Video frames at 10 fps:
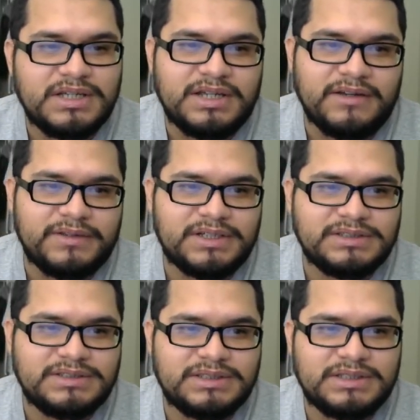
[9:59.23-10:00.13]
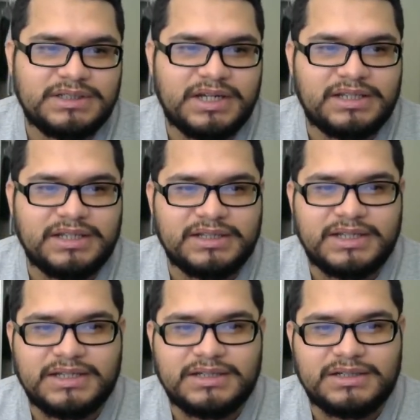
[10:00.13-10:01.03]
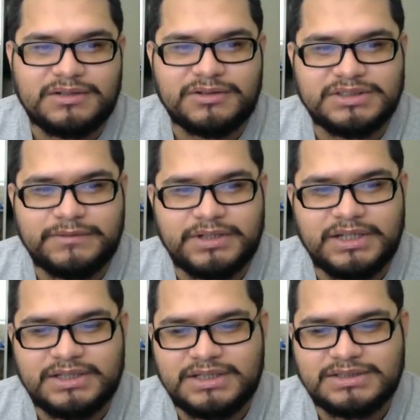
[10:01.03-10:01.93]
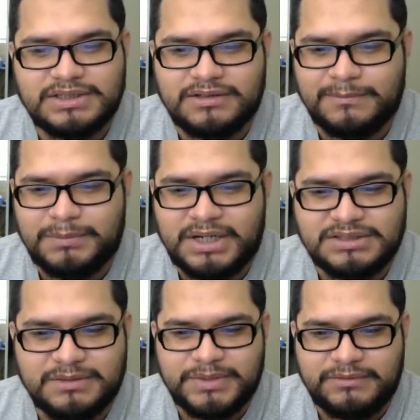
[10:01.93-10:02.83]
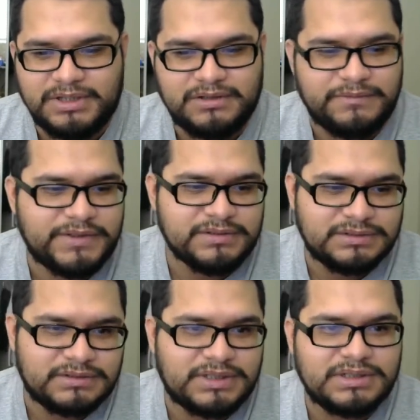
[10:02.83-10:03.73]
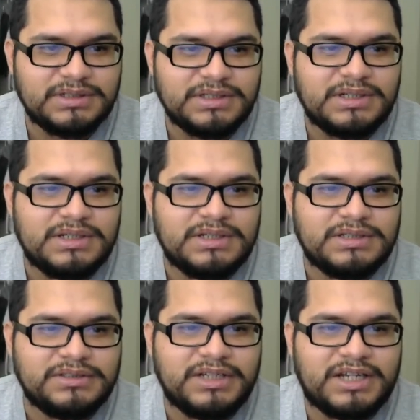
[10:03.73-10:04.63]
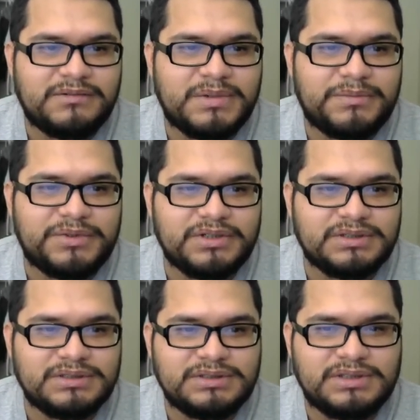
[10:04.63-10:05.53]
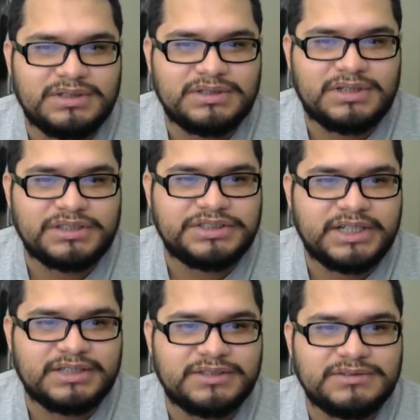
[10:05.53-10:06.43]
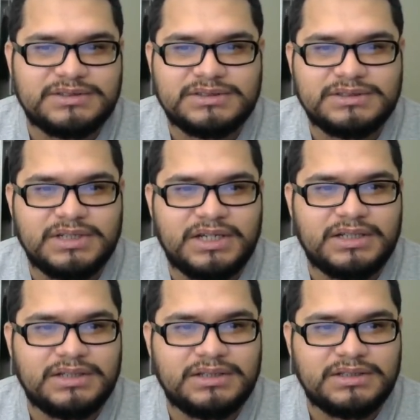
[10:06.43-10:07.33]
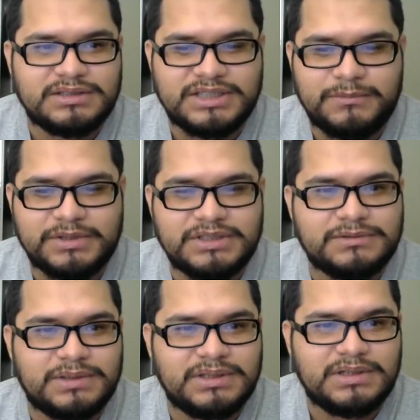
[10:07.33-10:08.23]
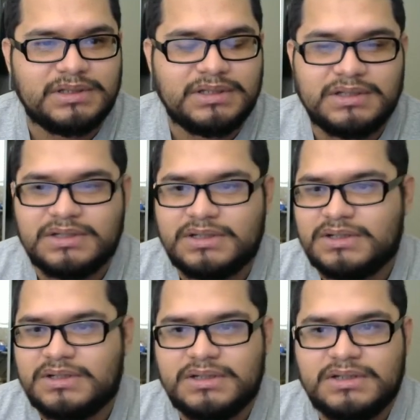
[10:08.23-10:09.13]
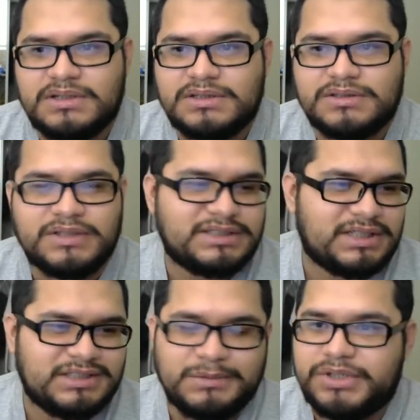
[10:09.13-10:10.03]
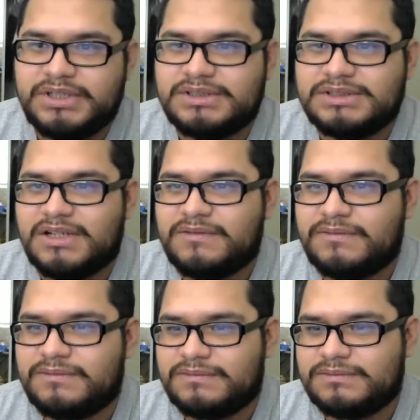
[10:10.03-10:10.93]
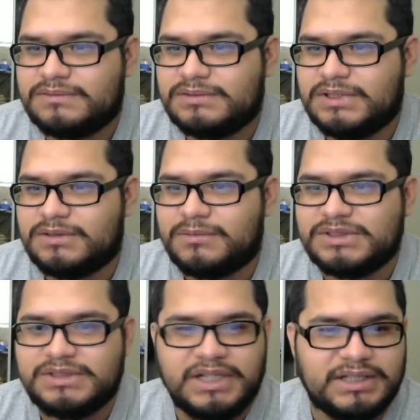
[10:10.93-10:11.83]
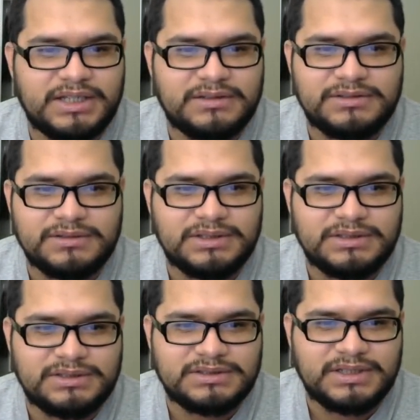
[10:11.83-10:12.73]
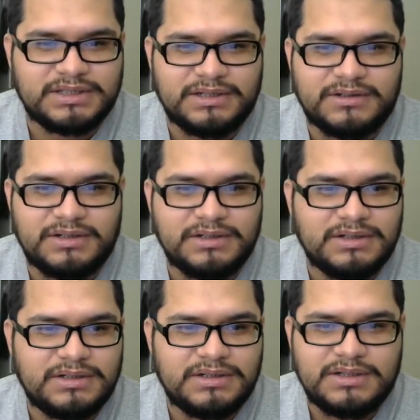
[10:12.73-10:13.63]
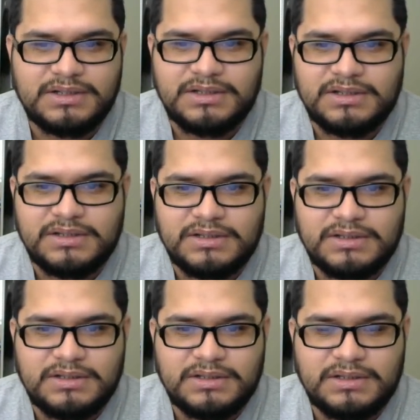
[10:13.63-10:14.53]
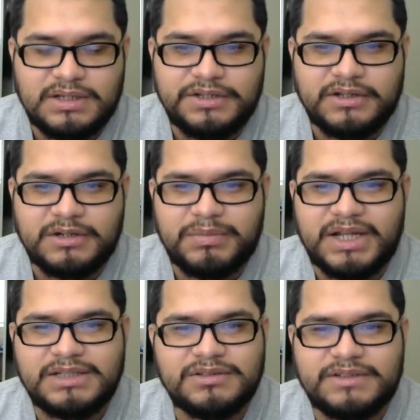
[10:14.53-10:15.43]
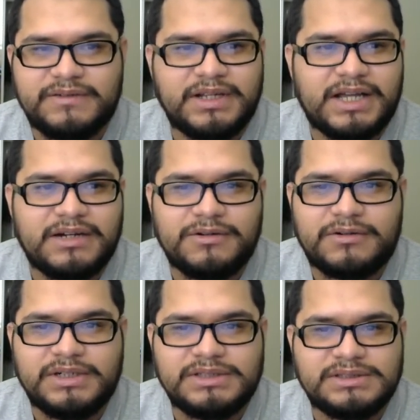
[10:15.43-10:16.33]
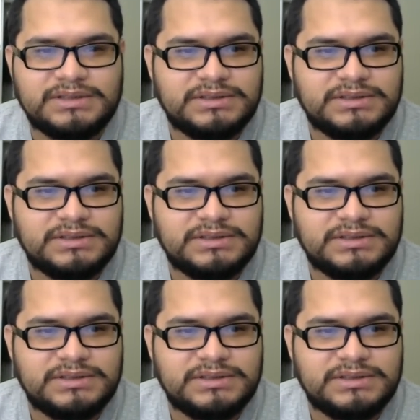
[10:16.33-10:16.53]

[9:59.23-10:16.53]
If it doesn't, I click that. Of course, if you click this, then the buyer's going really confused, right? So you got to remember to uncheck those, and the same with this one. So that's actually pretty once you get down to it, it's not that hard. And you can apply it to different categories.